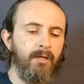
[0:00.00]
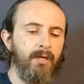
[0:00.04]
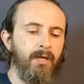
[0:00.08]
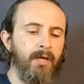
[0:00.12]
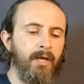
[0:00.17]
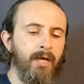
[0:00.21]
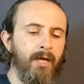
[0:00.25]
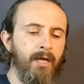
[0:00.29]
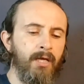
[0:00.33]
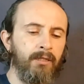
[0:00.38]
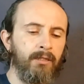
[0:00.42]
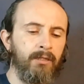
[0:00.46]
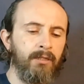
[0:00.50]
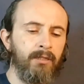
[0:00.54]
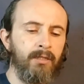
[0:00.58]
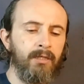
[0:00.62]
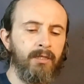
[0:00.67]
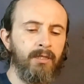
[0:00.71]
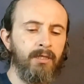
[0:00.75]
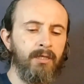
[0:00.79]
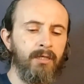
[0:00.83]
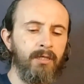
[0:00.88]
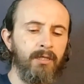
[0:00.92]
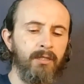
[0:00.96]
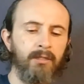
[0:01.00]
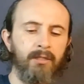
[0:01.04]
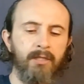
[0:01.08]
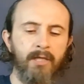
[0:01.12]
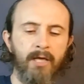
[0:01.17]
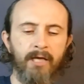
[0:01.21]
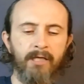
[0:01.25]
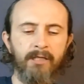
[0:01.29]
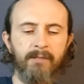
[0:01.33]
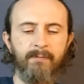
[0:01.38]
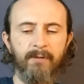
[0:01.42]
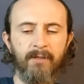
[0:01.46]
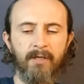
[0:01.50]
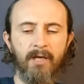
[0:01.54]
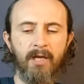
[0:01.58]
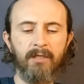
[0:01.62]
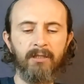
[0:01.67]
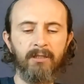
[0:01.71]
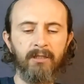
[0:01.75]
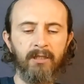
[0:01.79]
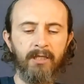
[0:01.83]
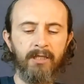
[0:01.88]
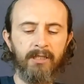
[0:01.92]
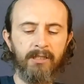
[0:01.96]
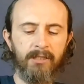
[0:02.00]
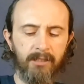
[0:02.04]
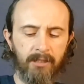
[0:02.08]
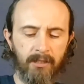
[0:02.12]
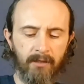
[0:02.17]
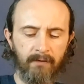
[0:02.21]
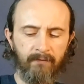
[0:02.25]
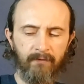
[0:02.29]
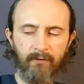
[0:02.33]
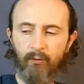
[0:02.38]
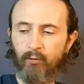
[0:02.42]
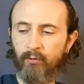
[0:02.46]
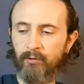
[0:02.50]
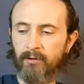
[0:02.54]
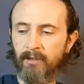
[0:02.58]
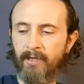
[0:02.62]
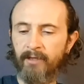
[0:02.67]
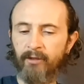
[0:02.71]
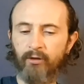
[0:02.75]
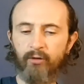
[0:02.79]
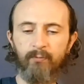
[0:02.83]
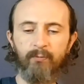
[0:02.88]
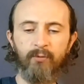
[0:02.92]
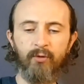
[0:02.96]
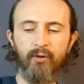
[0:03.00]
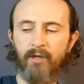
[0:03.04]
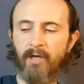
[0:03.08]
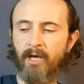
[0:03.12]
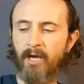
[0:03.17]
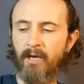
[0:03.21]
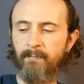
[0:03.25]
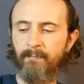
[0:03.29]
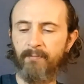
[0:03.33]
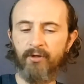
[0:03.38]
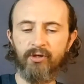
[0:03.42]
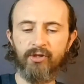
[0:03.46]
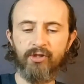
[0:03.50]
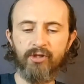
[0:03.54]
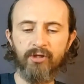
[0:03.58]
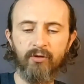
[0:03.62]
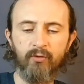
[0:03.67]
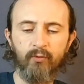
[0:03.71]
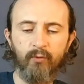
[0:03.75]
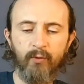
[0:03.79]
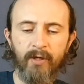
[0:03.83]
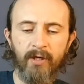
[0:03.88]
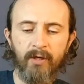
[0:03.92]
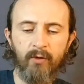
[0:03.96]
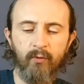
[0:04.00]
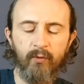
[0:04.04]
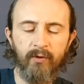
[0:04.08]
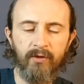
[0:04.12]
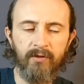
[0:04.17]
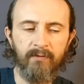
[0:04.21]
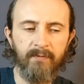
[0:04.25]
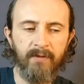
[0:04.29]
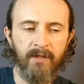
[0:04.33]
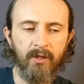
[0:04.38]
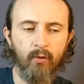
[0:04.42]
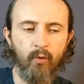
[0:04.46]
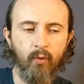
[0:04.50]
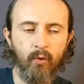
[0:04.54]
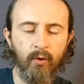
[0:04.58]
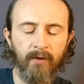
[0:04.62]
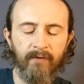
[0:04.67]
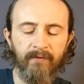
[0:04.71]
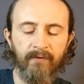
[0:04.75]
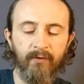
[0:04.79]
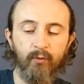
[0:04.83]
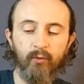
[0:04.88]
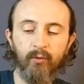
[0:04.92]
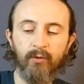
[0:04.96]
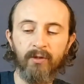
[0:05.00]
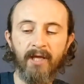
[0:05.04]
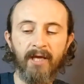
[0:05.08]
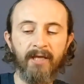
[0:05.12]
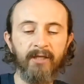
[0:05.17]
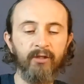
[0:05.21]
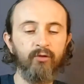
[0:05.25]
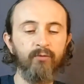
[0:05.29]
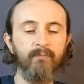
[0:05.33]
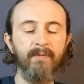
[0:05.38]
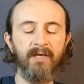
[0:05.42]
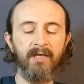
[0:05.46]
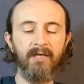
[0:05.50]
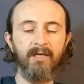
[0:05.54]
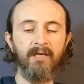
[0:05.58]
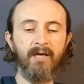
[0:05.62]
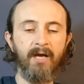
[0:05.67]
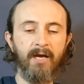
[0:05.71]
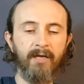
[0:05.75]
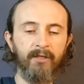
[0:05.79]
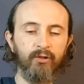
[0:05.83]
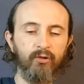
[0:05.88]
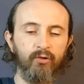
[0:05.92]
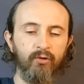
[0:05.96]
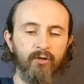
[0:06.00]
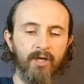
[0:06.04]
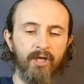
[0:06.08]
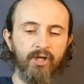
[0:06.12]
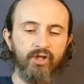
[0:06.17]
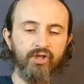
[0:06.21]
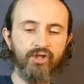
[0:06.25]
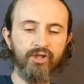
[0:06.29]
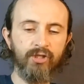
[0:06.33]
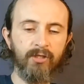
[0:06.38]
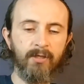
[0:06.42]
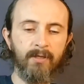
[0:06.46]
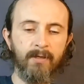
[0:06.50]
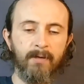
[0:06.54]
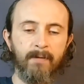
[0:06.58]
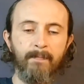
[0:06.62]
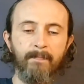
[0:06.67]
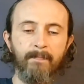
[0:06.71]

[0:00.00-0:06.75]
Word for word: And last but not least, if you would like to book a personal reading with me, or if you would like to make a kind donation,